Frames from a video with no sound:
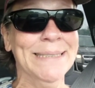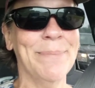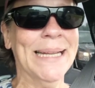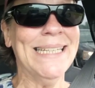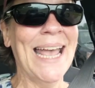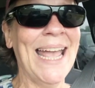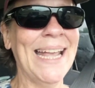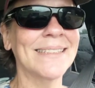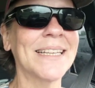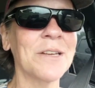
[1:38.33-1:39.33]
Big
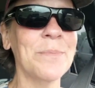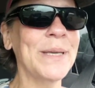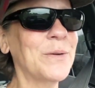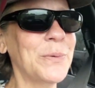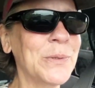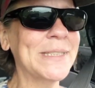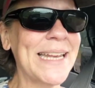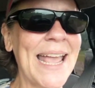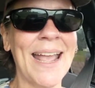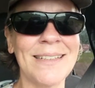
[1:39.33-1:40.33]
day. It's gonna be cool
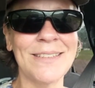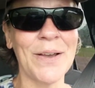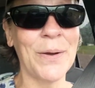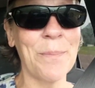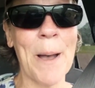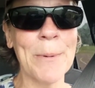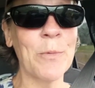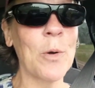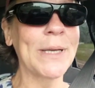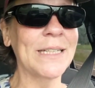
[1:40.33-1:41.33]
today, so Papa
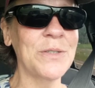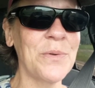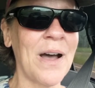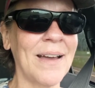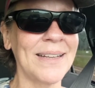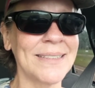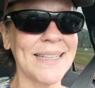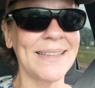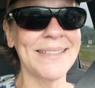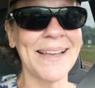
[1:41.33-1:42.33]
won't get too hot
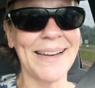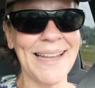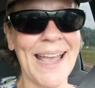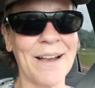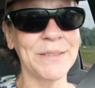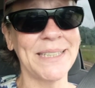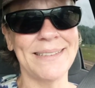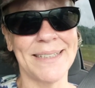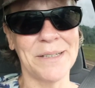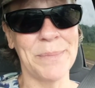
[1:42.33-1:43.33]
inside the tiny house.
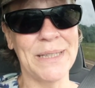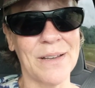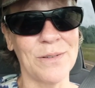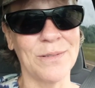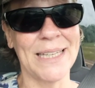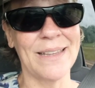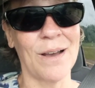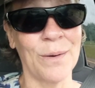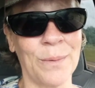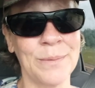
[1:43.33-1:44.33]
He's gonna be lonely
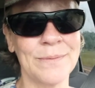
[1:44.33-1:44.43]
though.